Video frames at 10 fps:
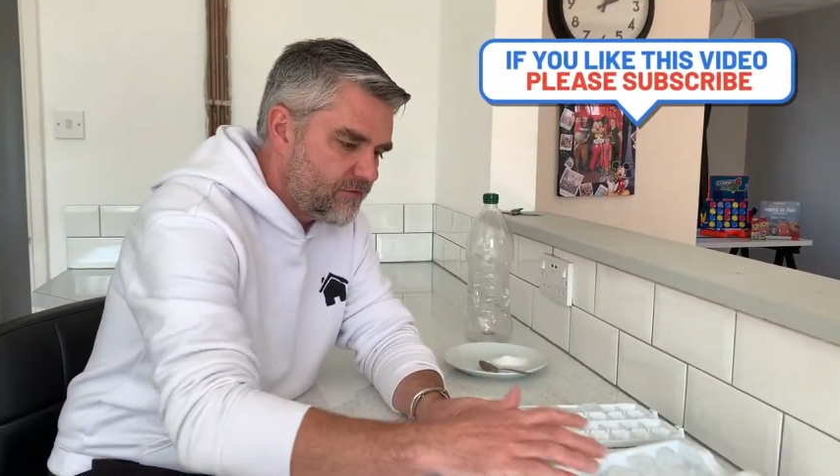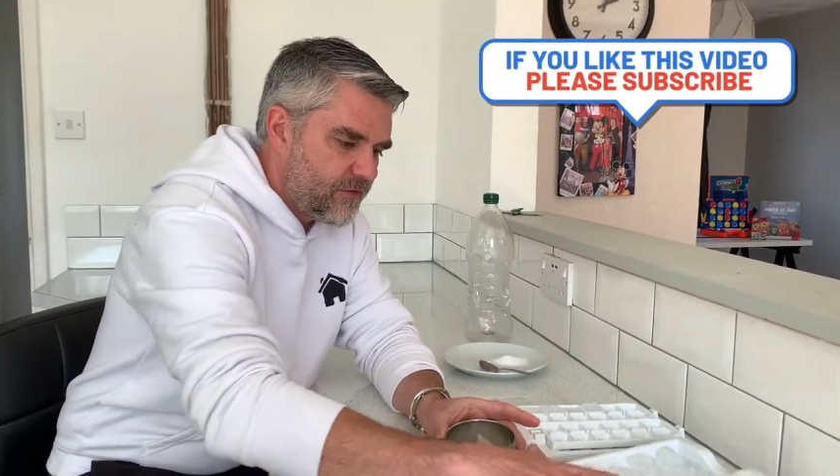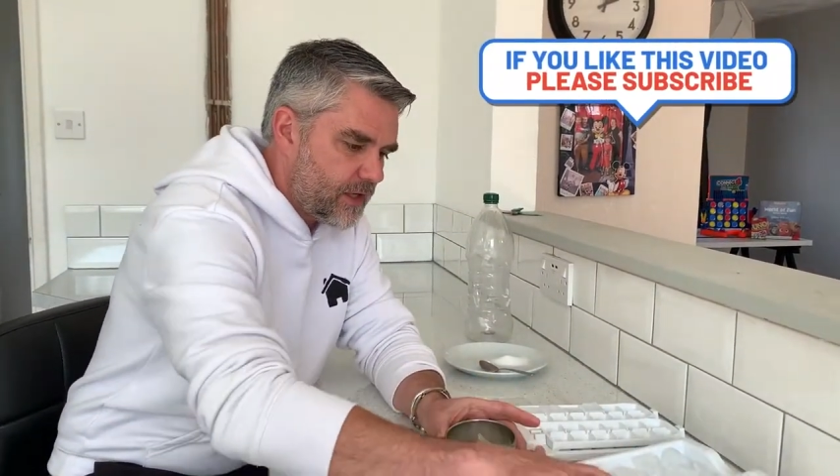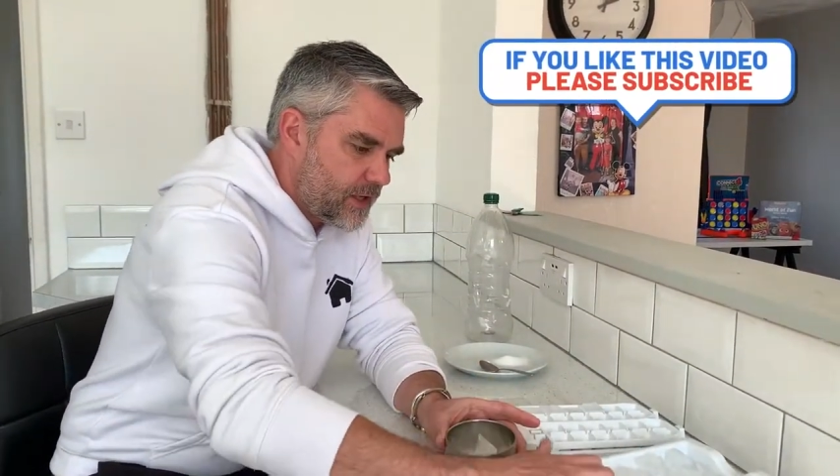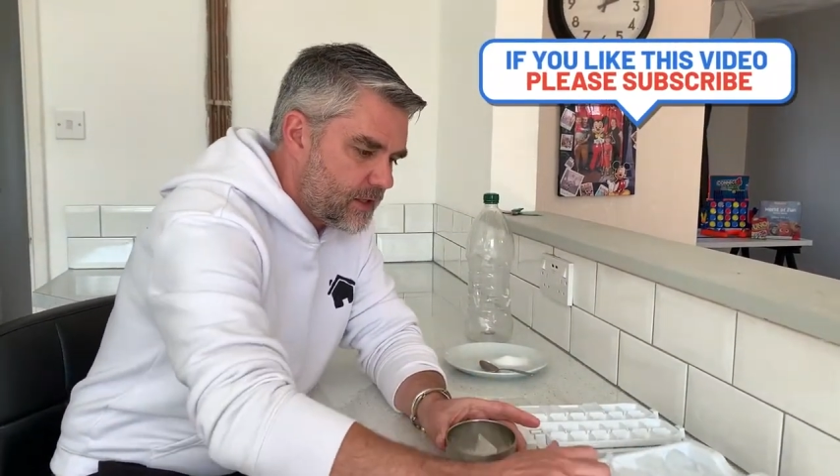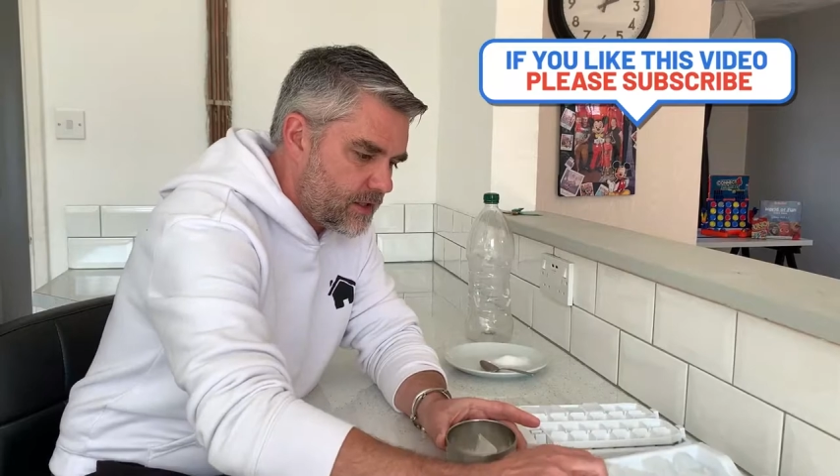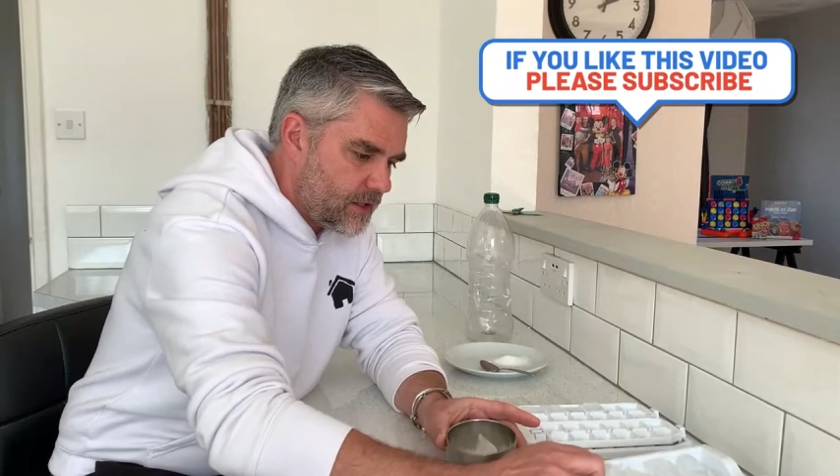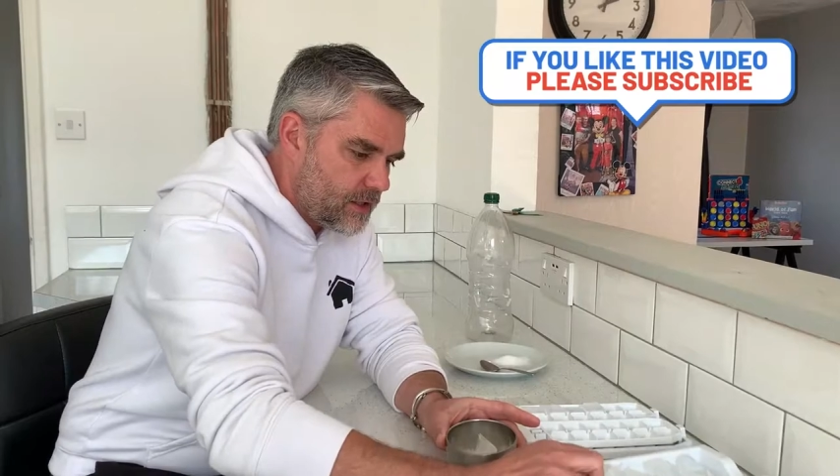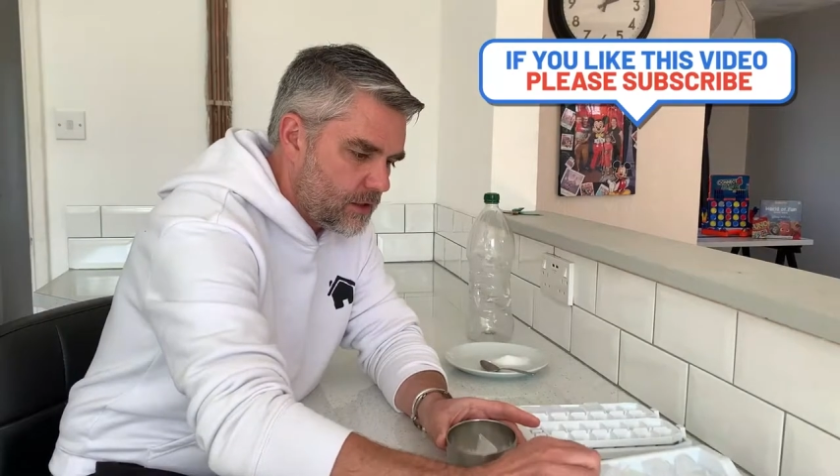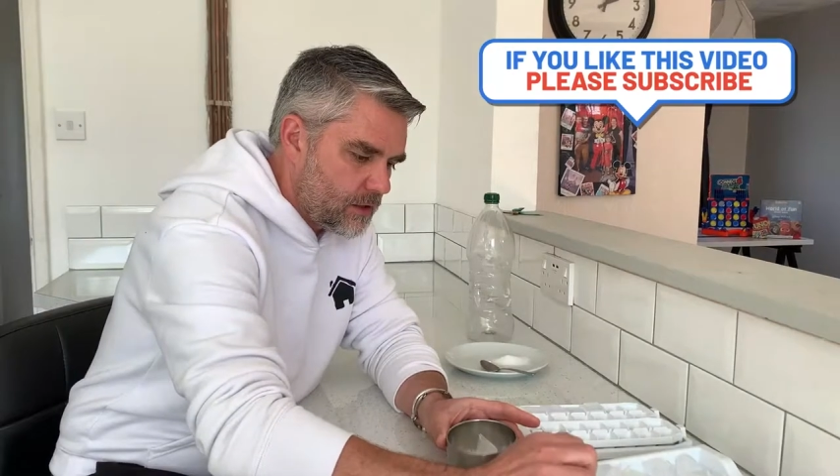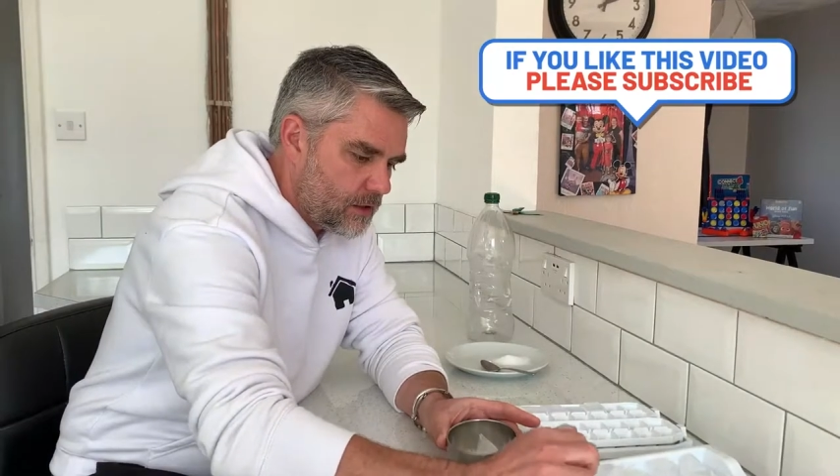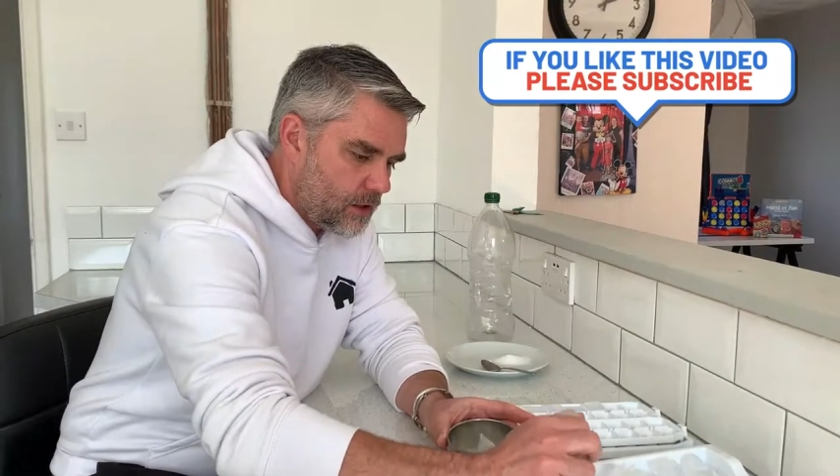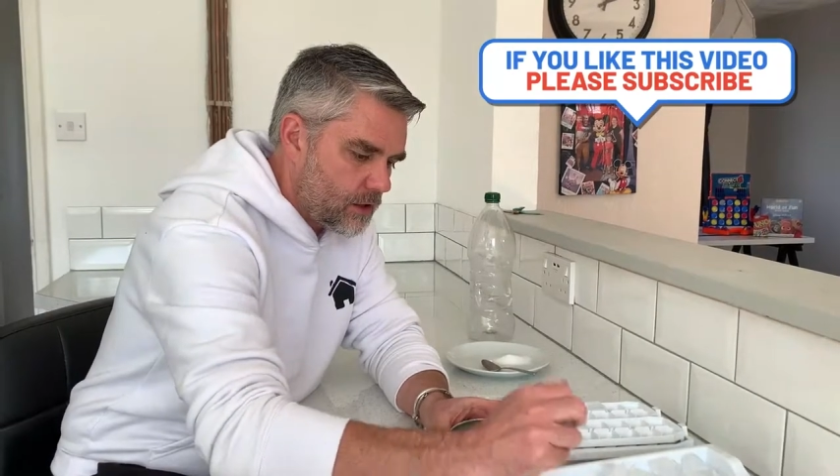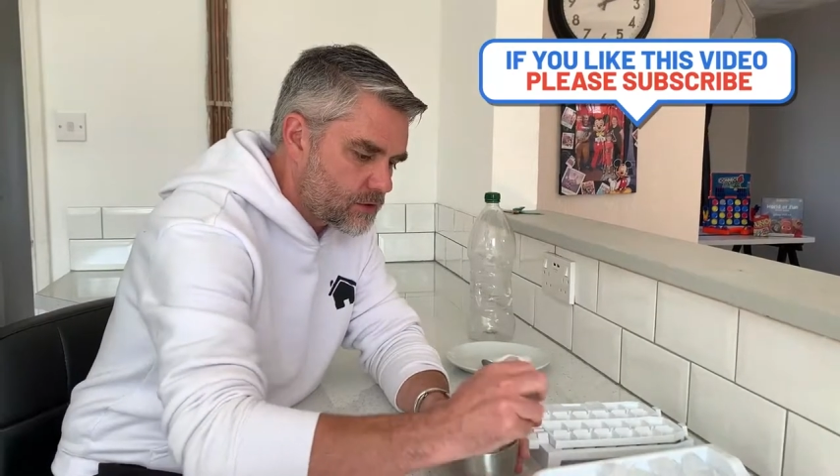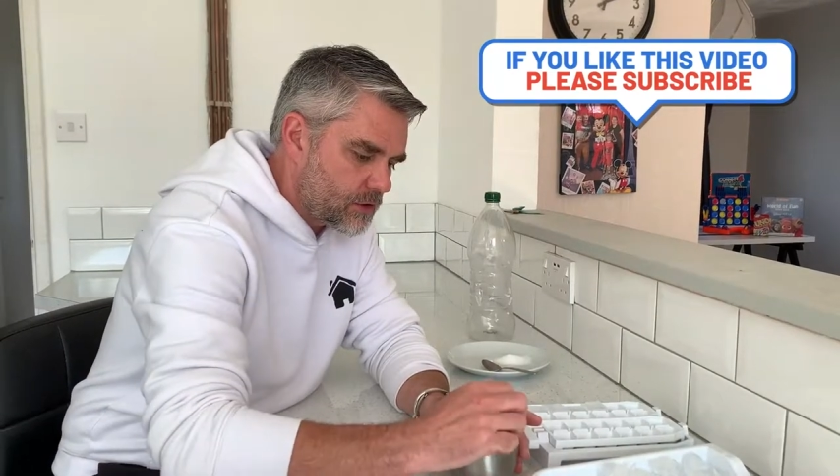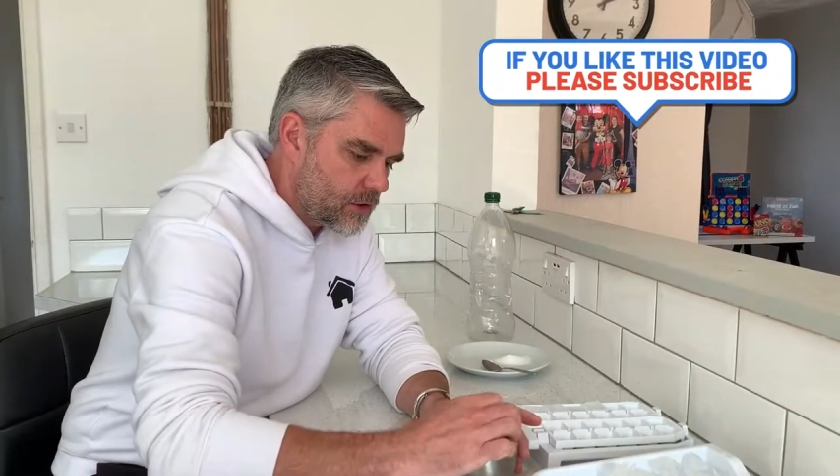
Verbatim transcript: fill lots and